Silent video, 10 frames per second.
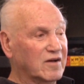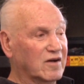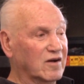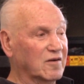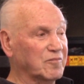
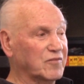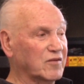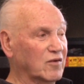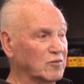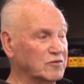
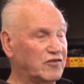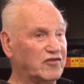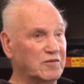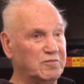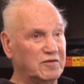
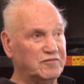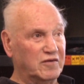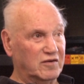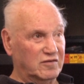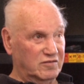ownership of
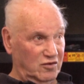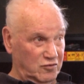a